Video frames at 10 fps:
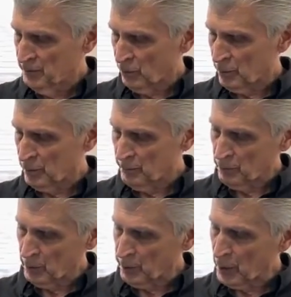for
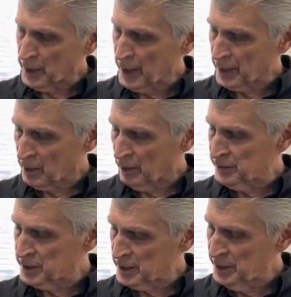a Pontiac,
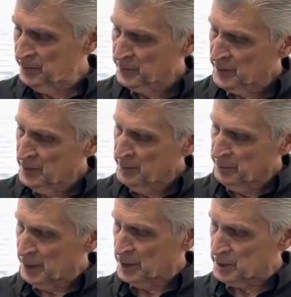obviously,
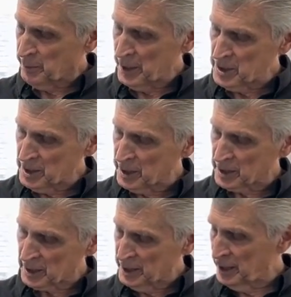but it's
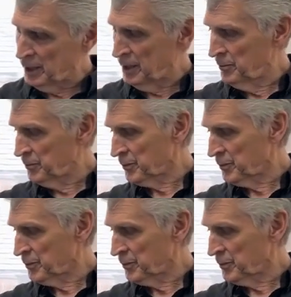basically